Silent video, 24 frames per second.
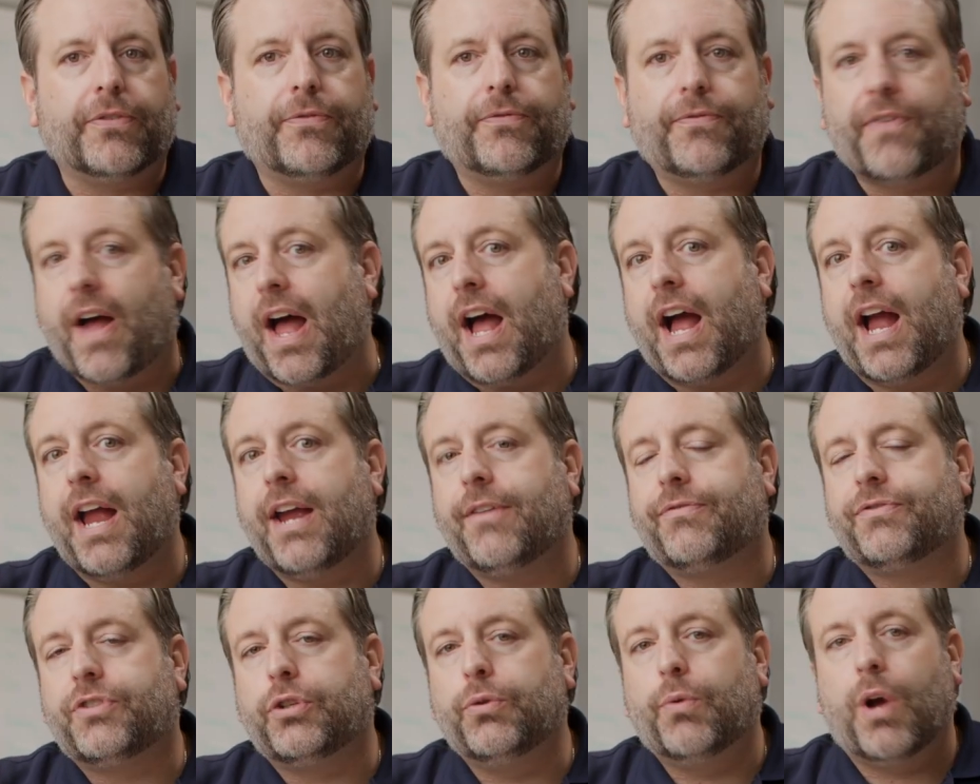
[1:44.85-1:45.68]

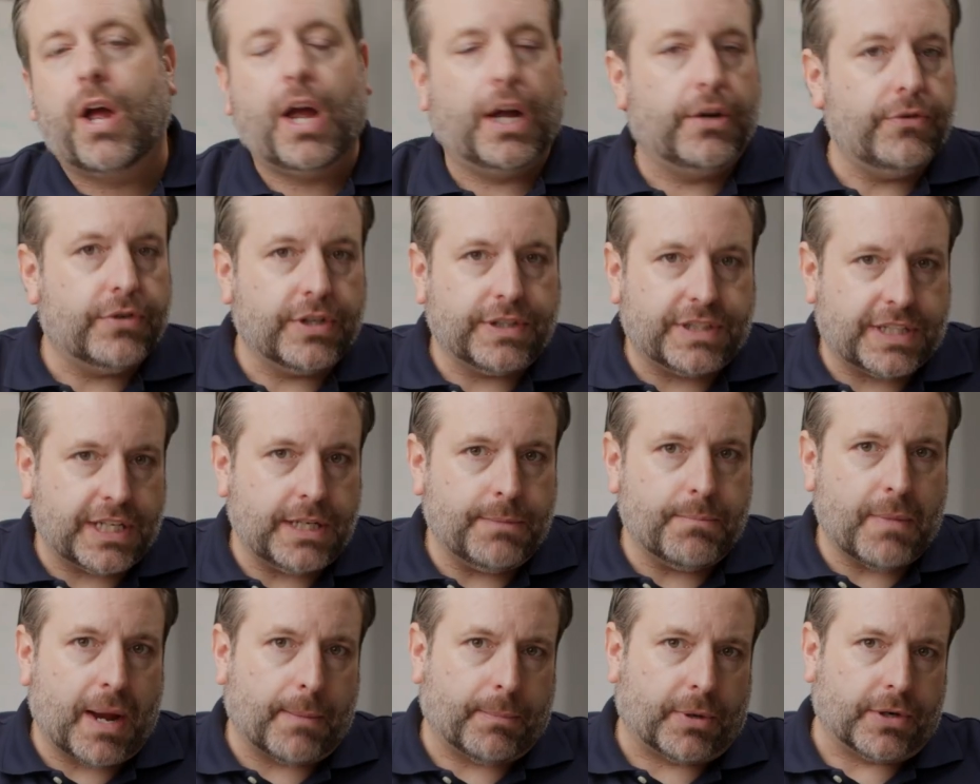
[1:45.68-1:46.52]
5 to 100
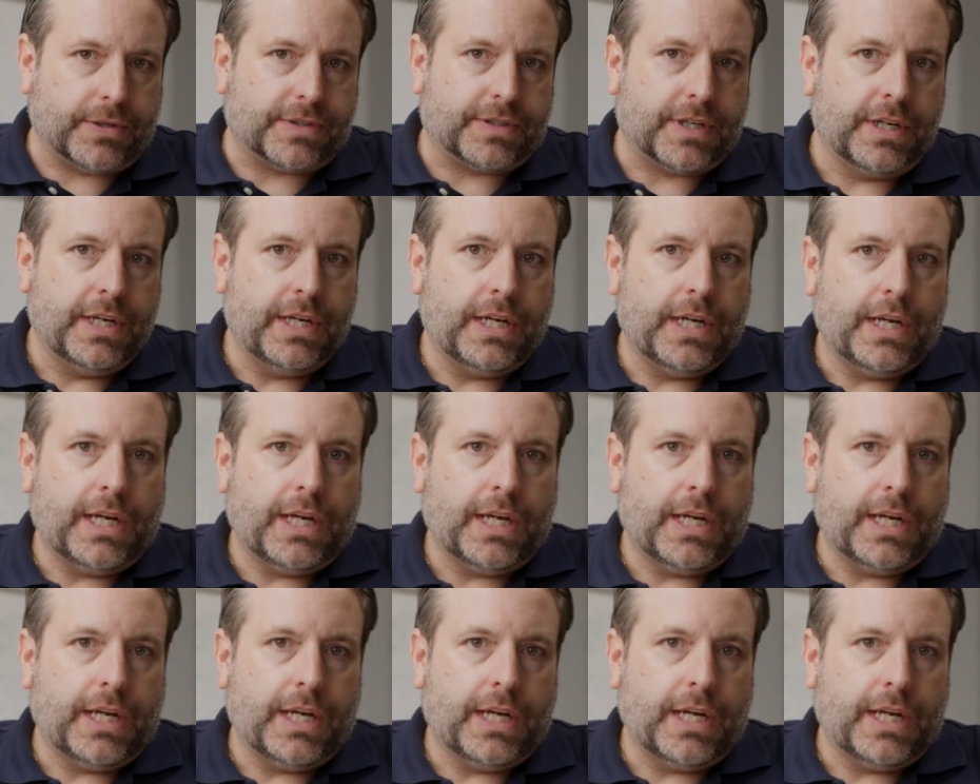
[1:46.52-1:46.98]
team members.